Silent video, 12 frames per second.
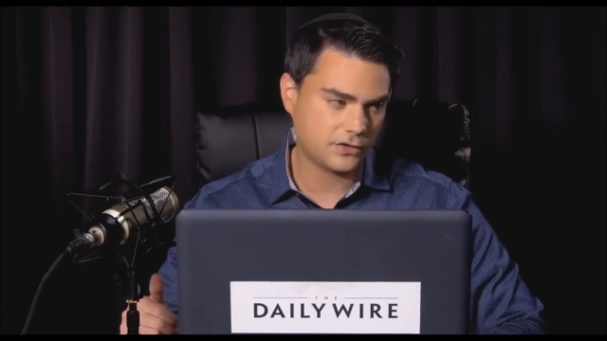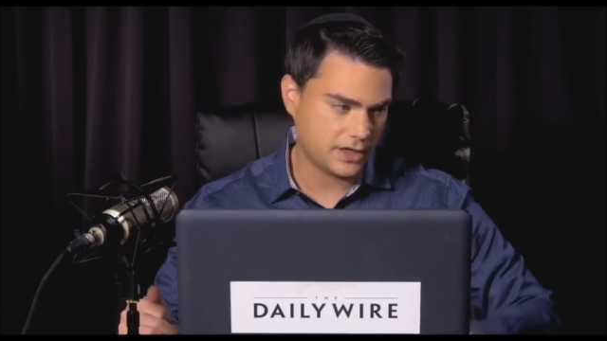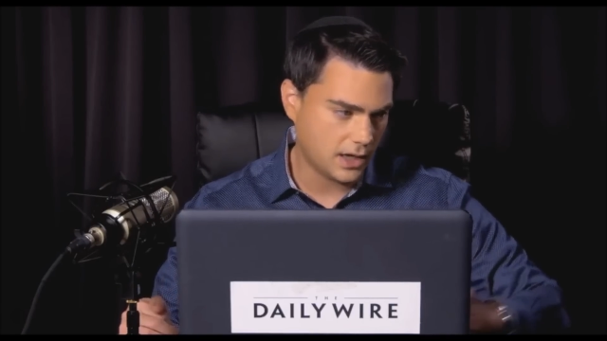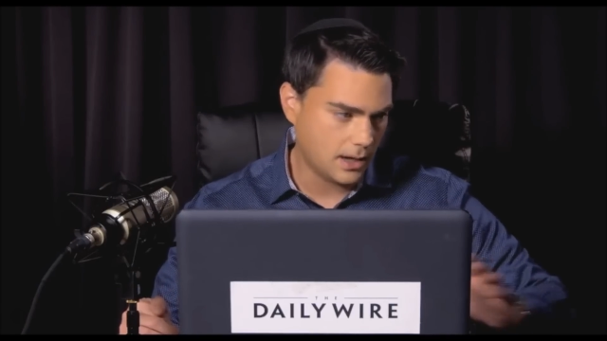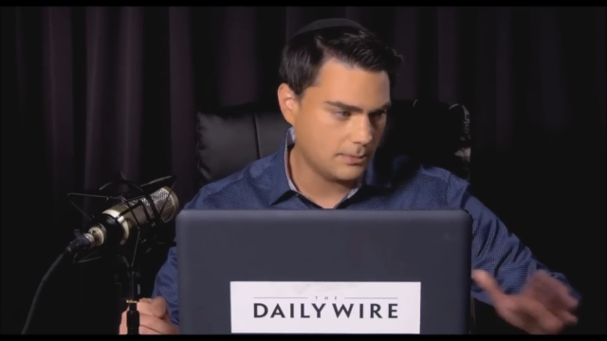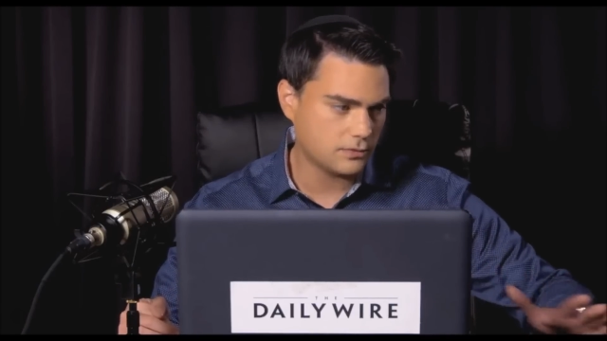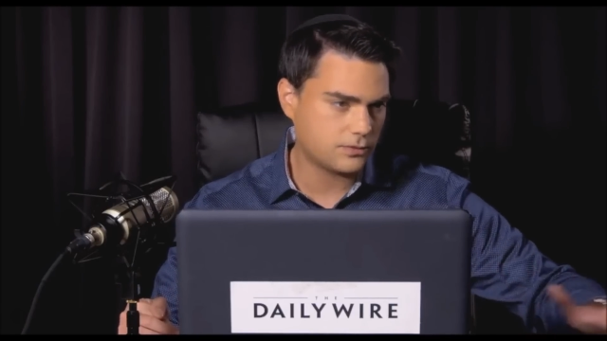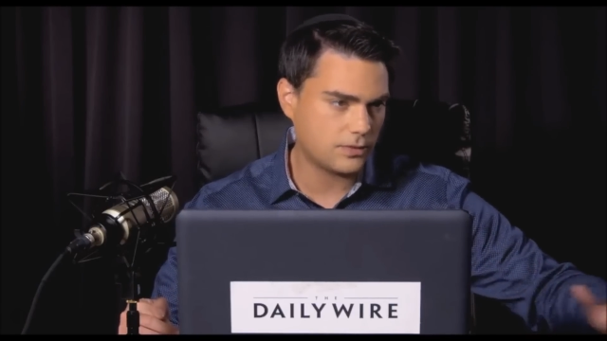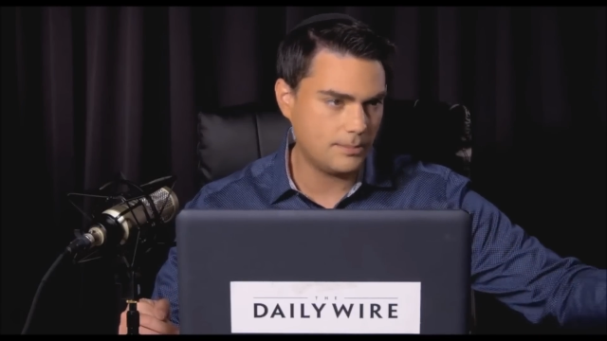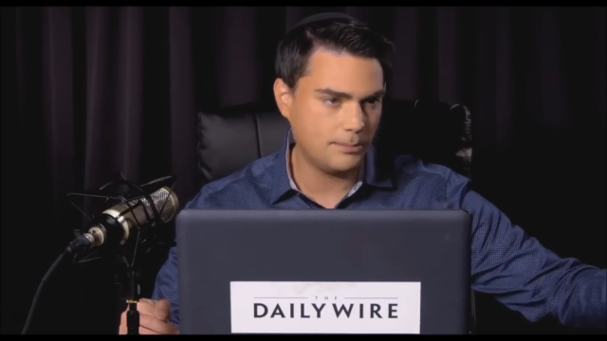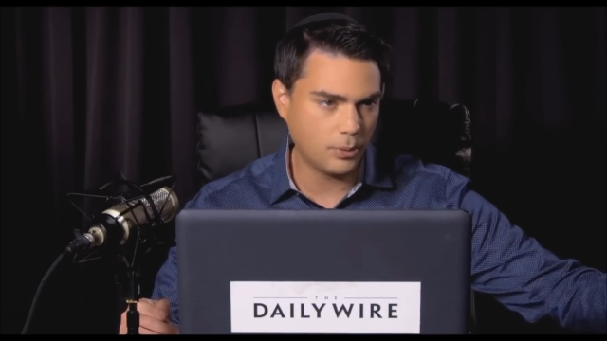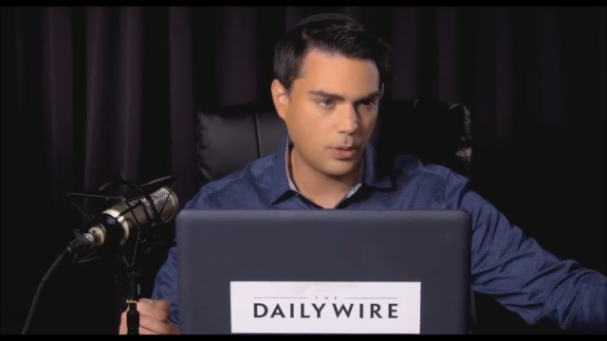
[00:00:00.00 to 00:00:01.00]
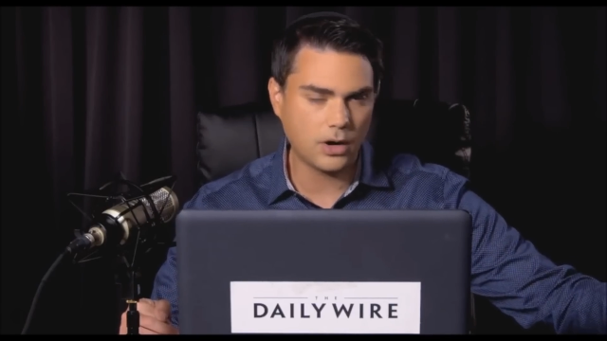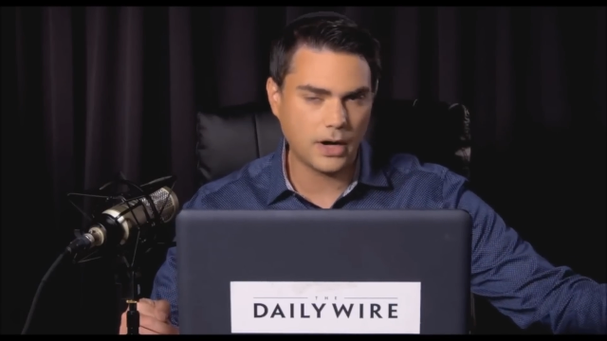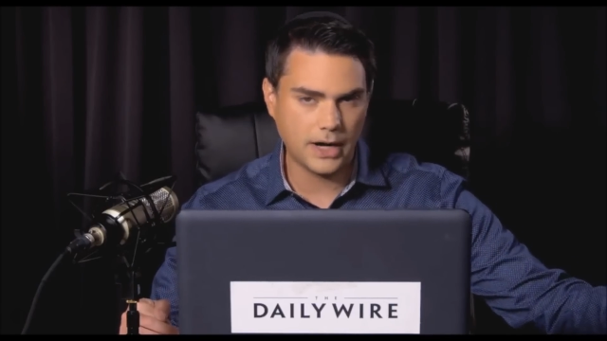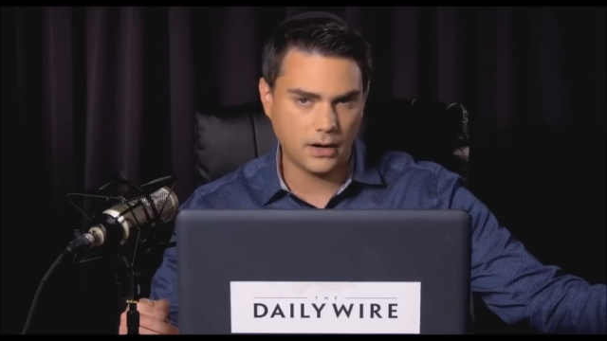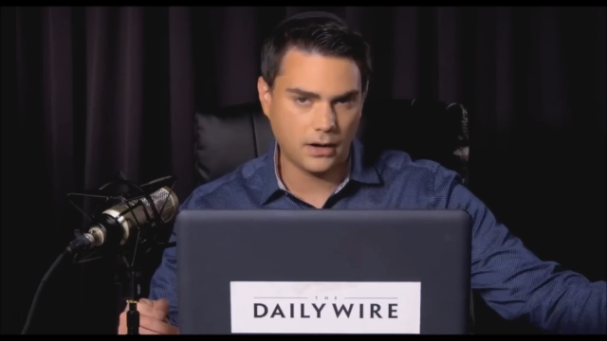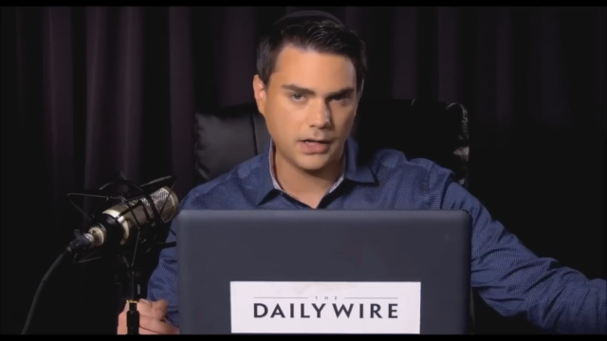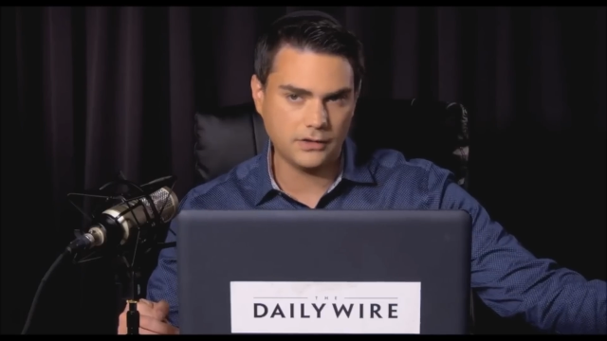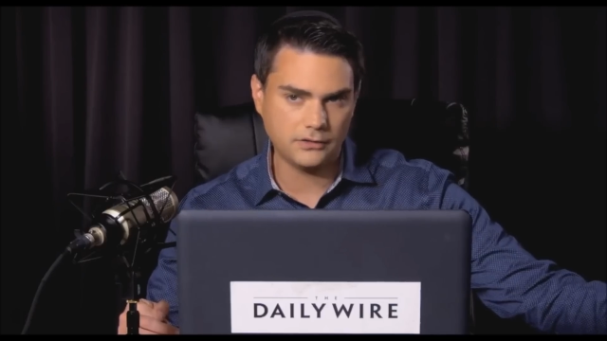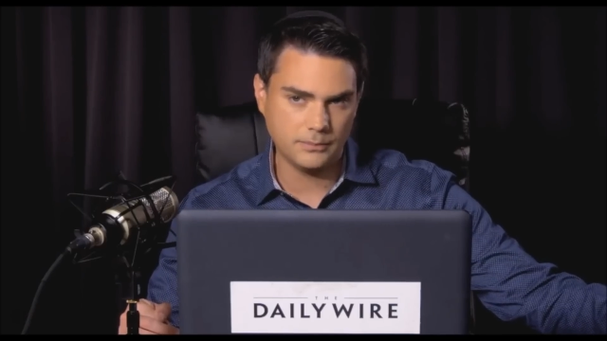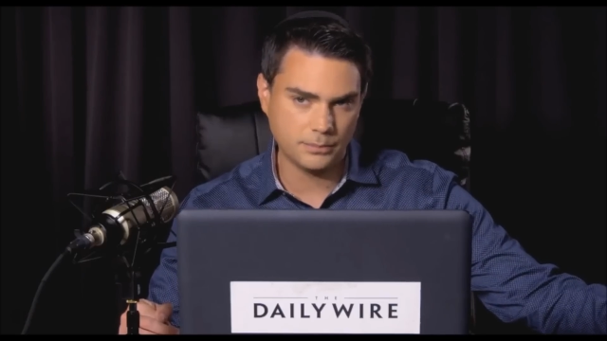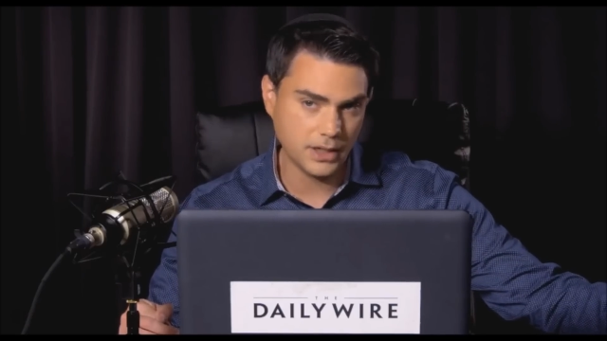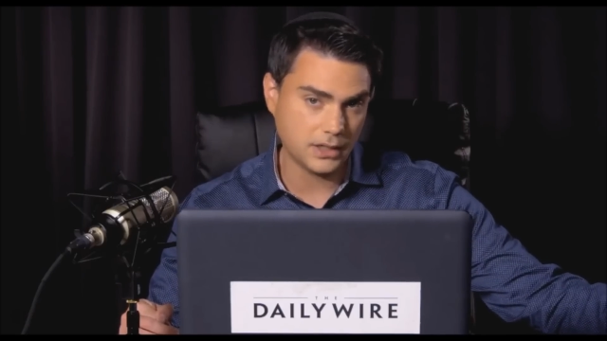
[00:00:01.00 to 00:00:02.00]
and actually comes from border
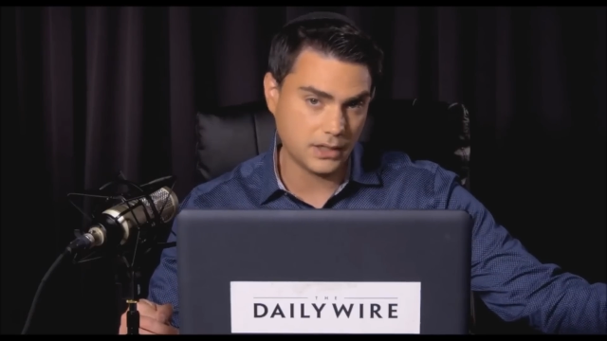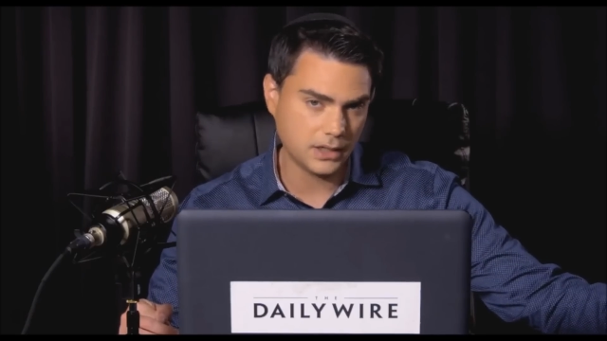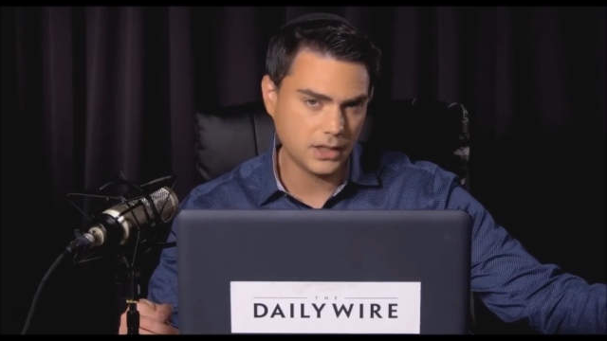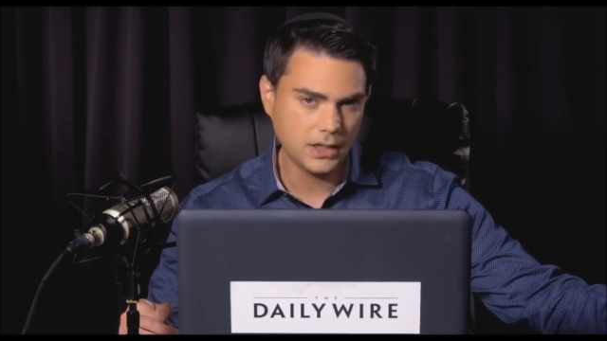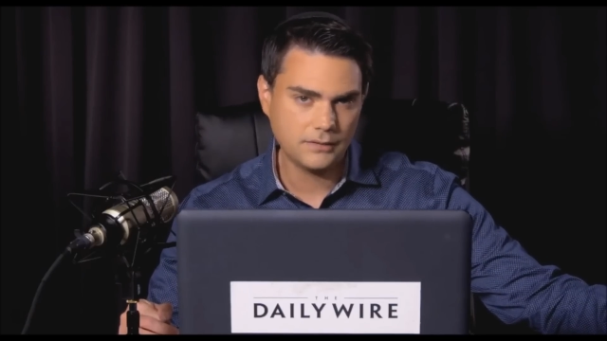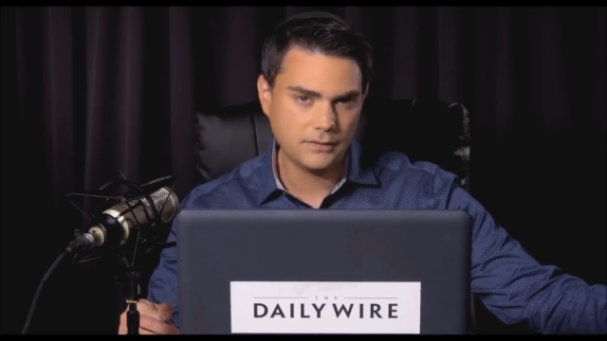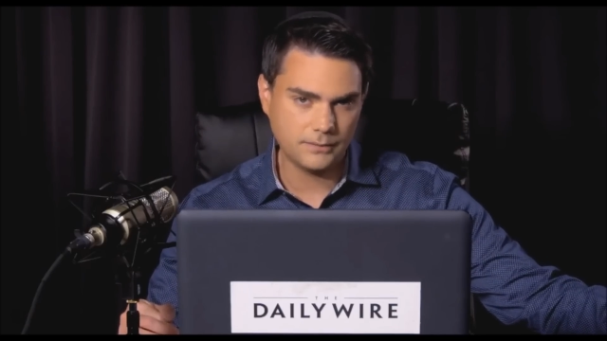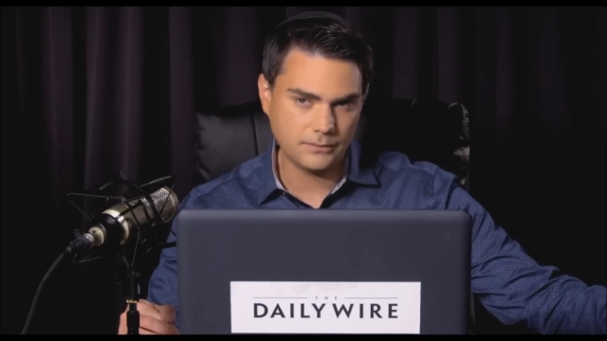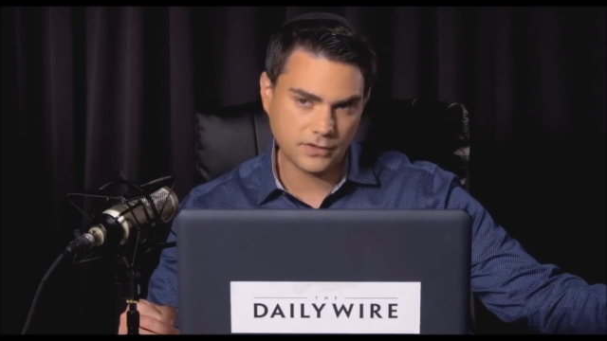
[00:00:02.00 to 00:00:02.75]
areas in Britain,